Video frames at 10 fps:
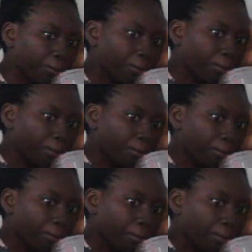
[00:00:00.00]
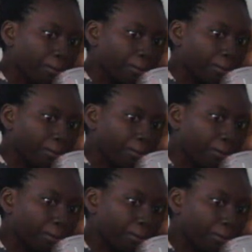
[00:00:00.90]

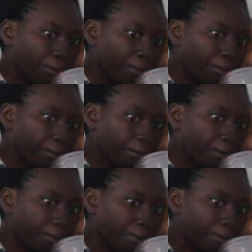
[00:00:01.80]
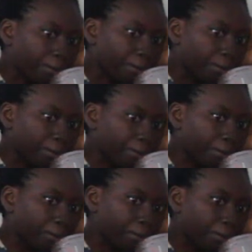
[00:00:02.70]

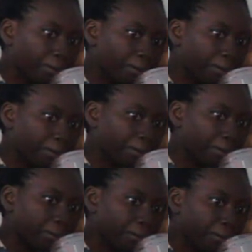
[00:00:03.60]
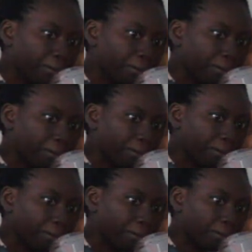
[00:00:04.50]

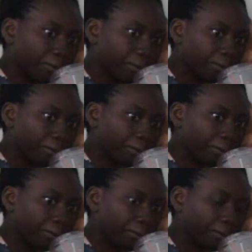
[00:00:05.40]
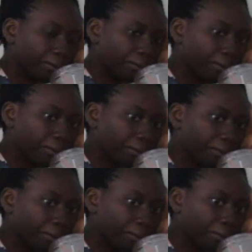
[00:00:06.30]

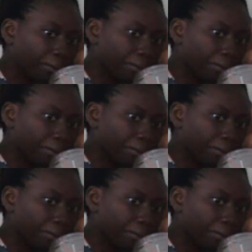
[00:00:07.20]
Nothing is said.